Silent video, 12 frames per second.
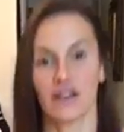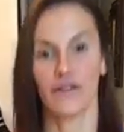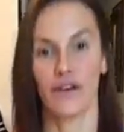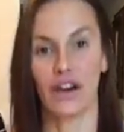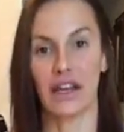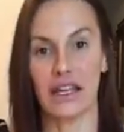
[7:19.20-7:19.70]
are
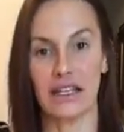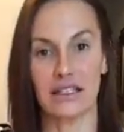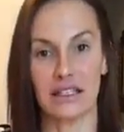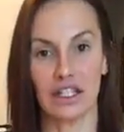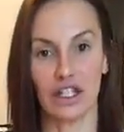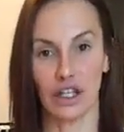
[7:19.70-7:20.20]
very easy
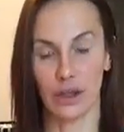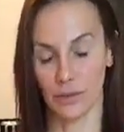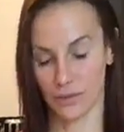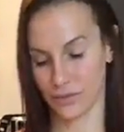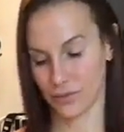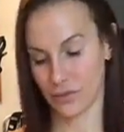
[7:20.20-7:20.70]
to do.
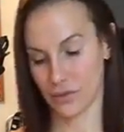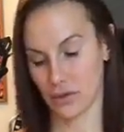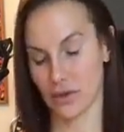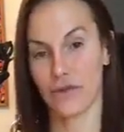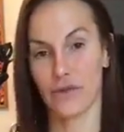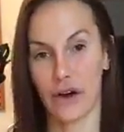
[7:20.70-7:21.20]

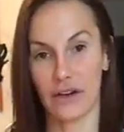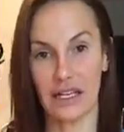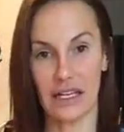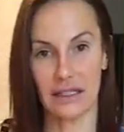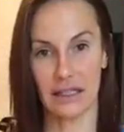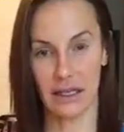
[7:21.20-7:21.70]
Very
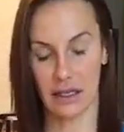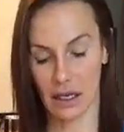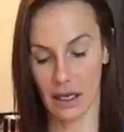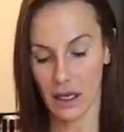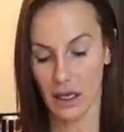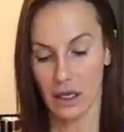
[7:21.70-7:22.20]
easy.
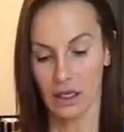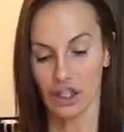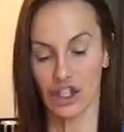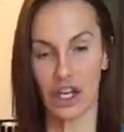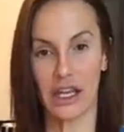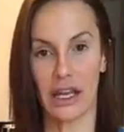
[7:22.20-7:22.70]

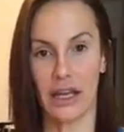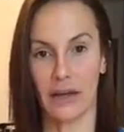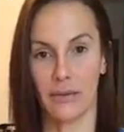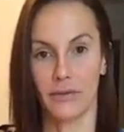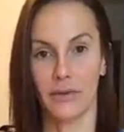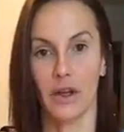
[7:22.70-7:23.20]
Chicken.
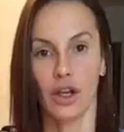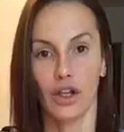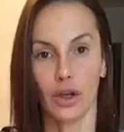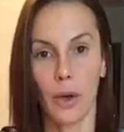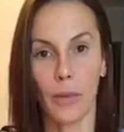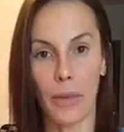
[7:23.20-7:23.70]
You
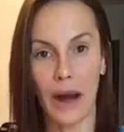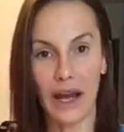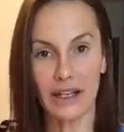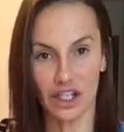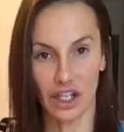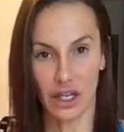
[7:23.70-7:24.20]
can buy
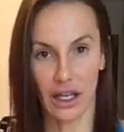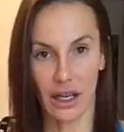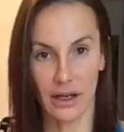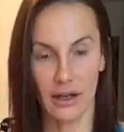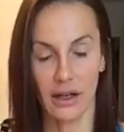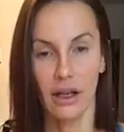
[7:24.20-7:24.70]
chicken.
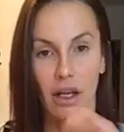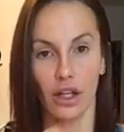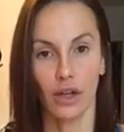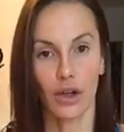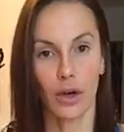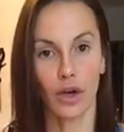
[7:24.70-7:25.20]
You
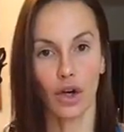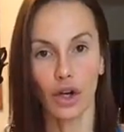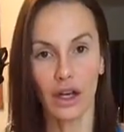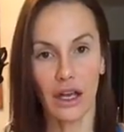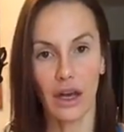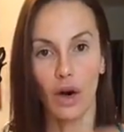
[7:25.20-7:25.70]
can cook
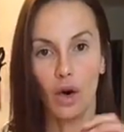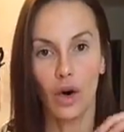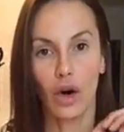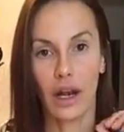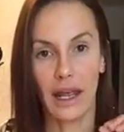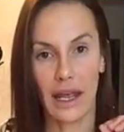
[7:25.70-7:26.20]
it
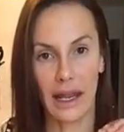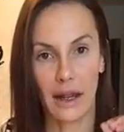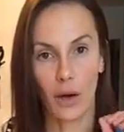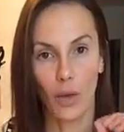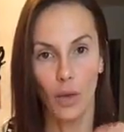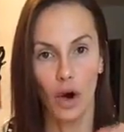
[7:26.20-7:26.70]
all in
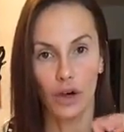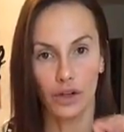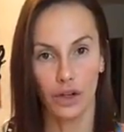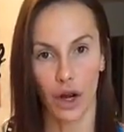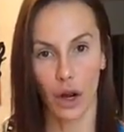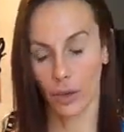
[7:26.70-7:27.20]
one
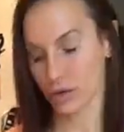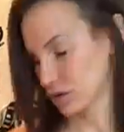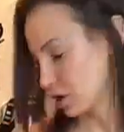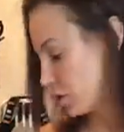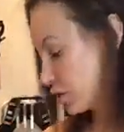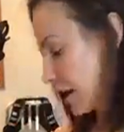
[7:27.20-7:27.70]
go. So
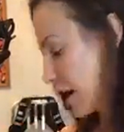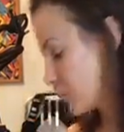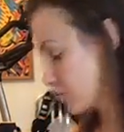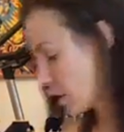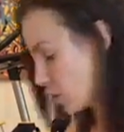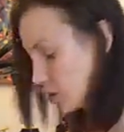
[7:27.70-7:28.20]
you get a
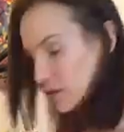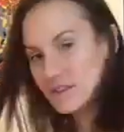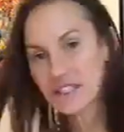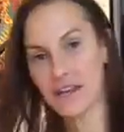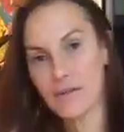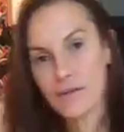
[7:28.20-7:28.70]
roll of
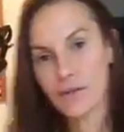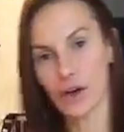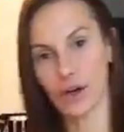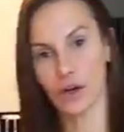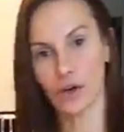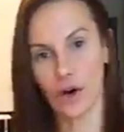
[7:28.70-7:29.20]
tin
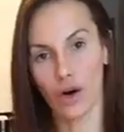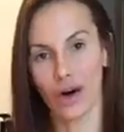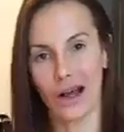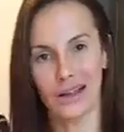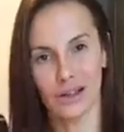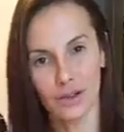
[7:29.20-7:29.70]
foil or
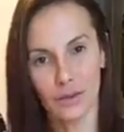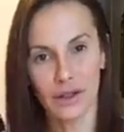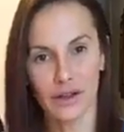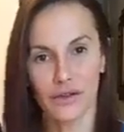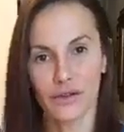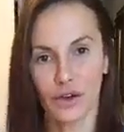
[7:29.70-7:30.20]

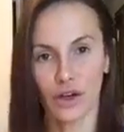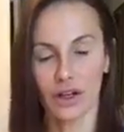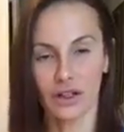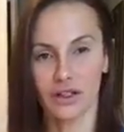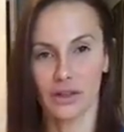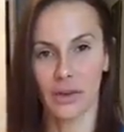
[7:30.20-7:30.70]
aluminum
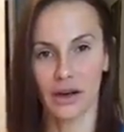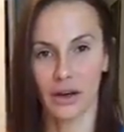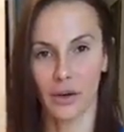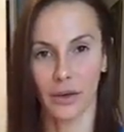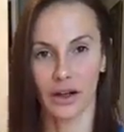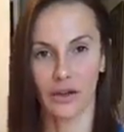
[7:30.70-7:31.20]
foil, depending on
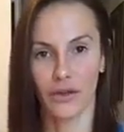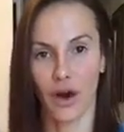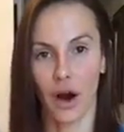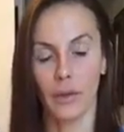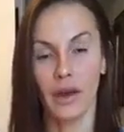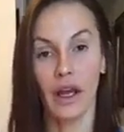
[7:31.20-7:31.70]
where you're
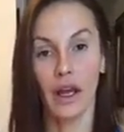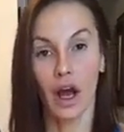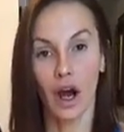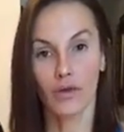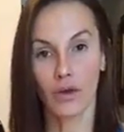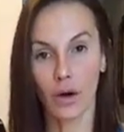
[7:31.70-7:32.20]
from. A
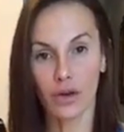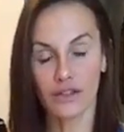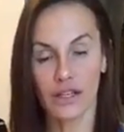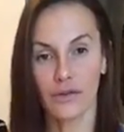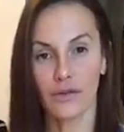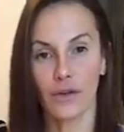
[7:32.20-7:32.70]
roll of
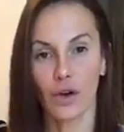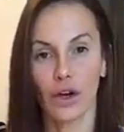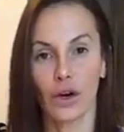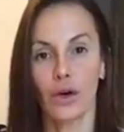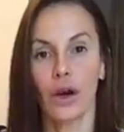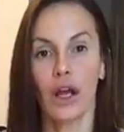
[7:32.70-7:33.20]
tin
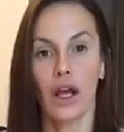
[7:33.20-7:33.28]
foil,